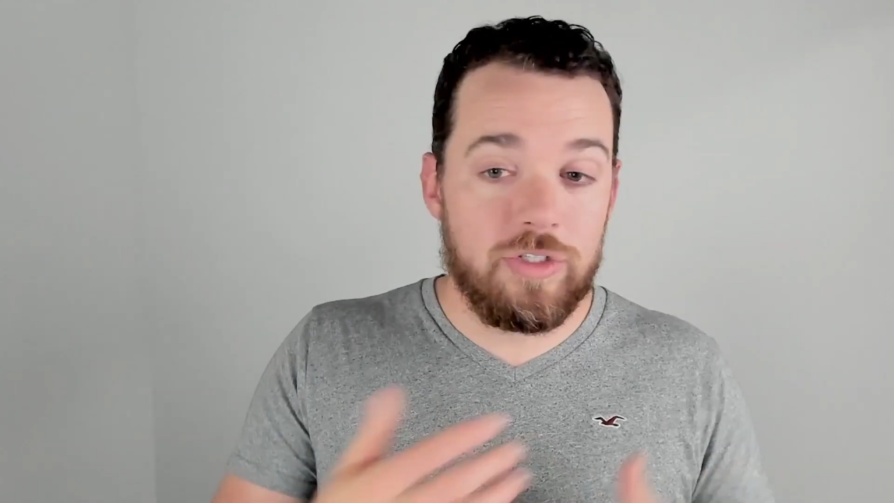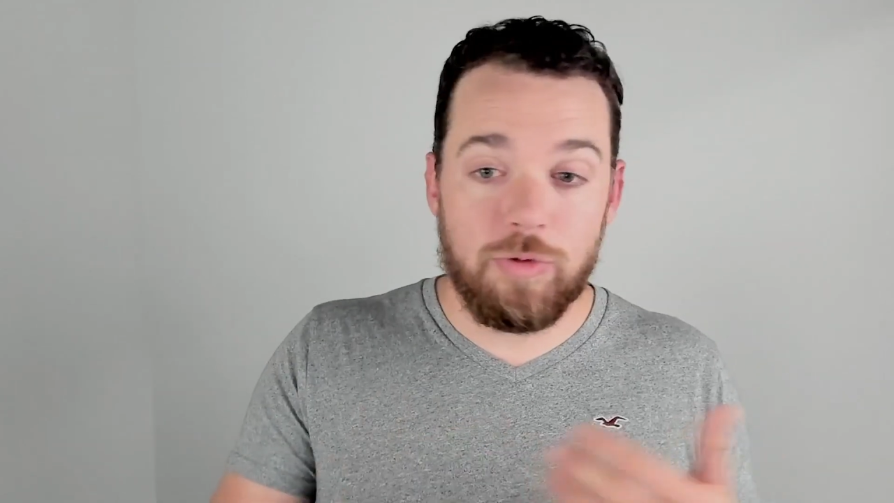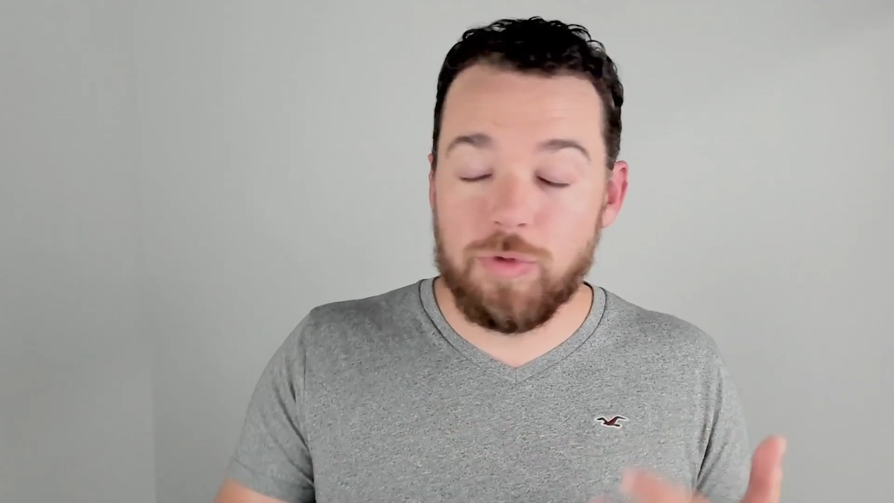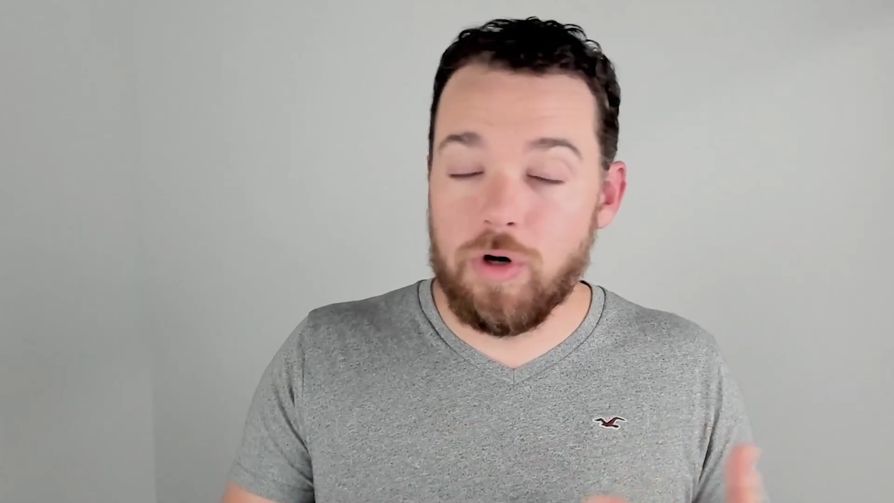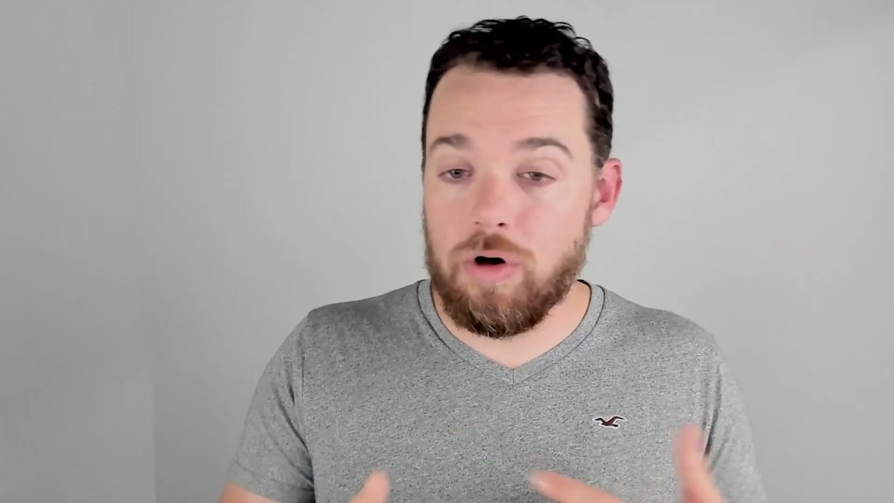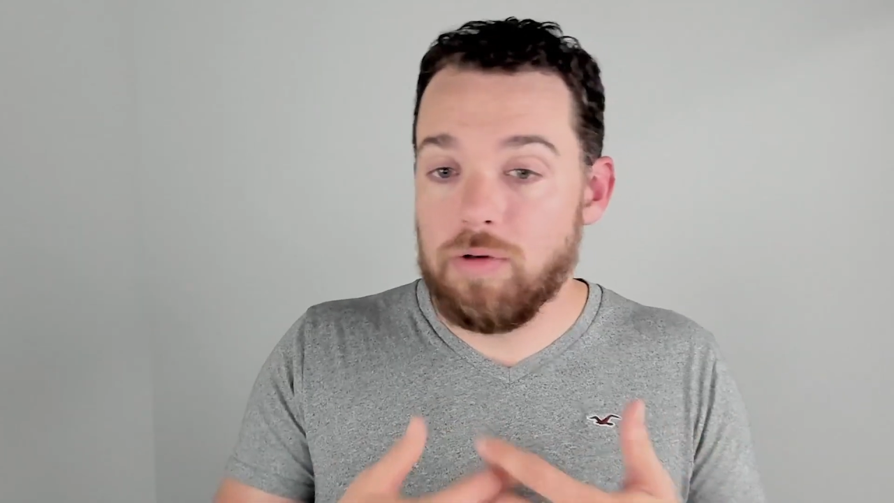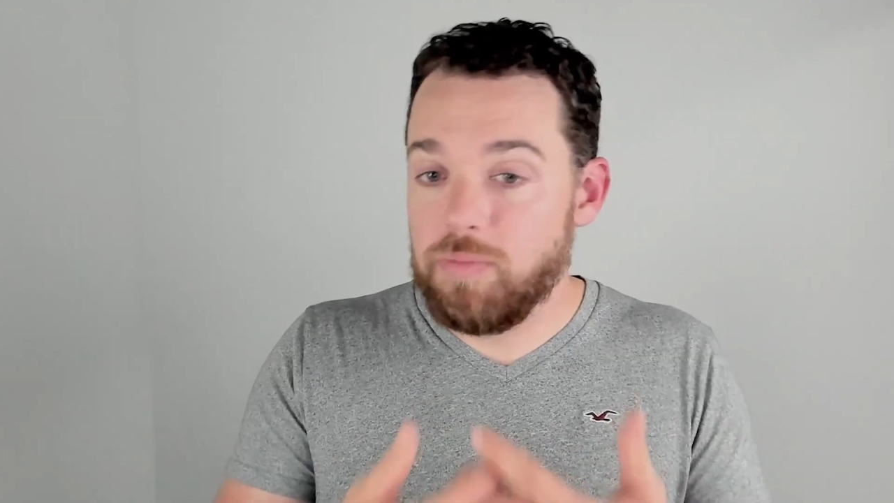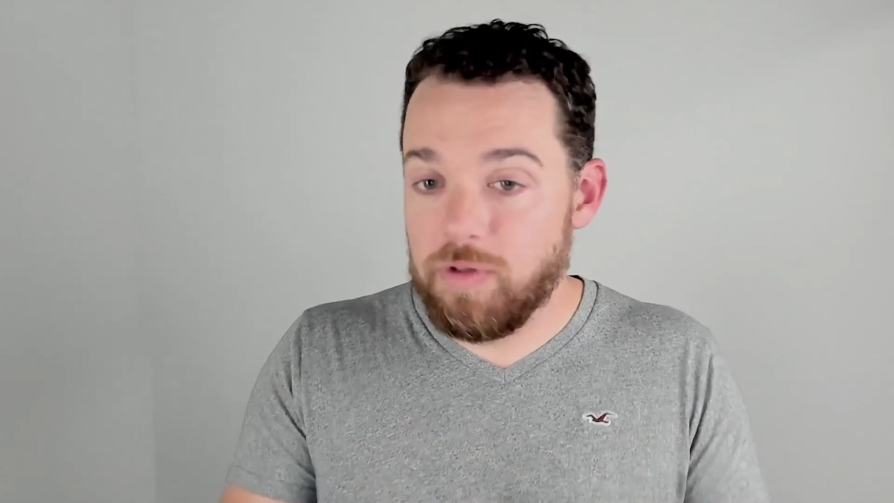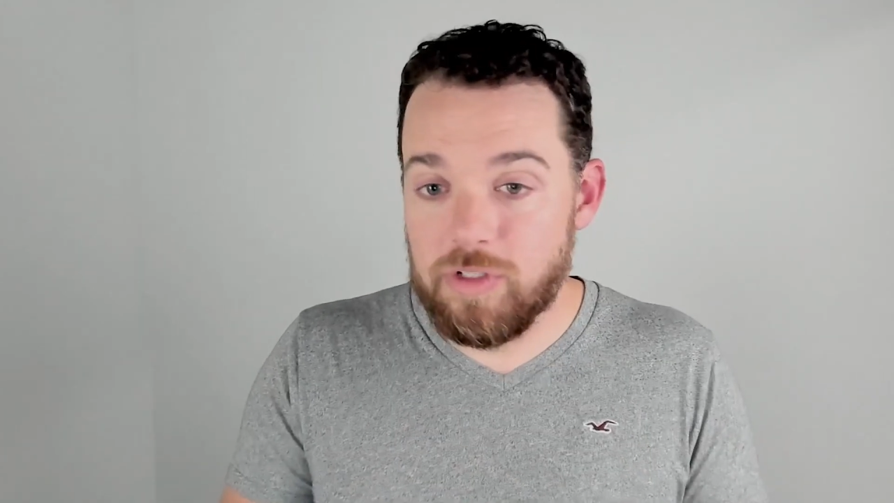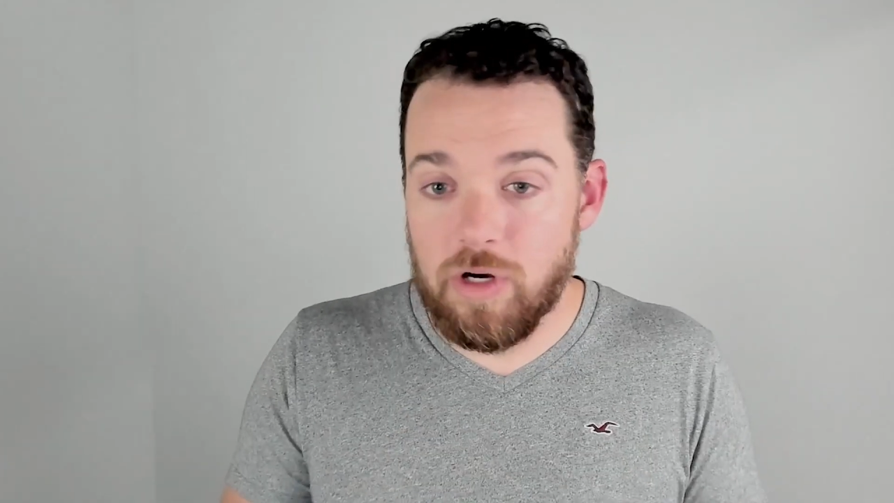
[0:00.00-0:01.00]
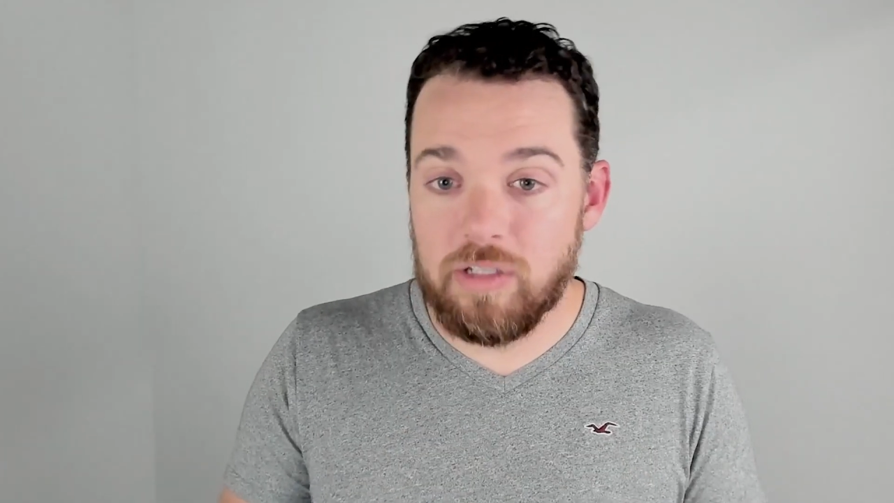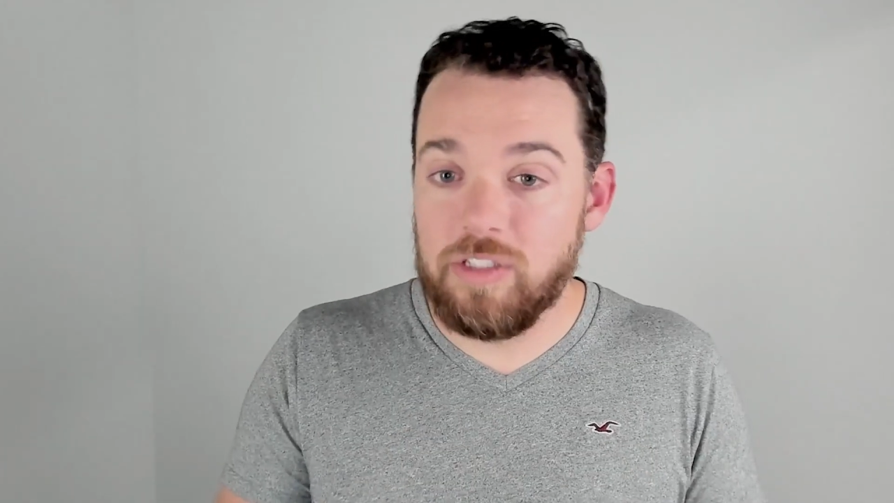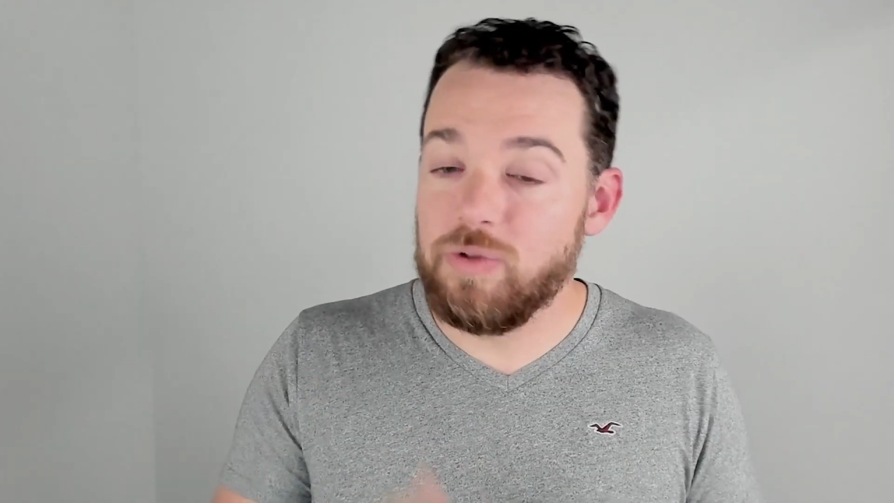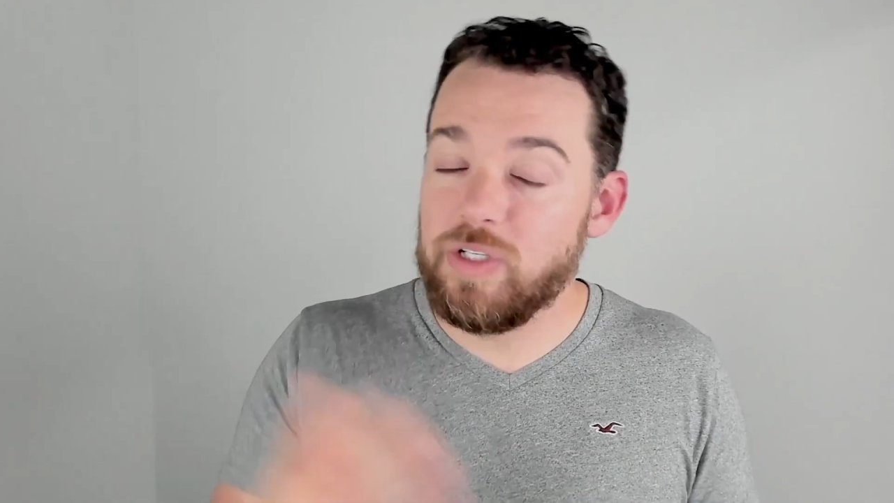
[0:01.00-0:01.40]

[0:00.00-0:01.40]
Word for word: Zoom call, be able to talk to you.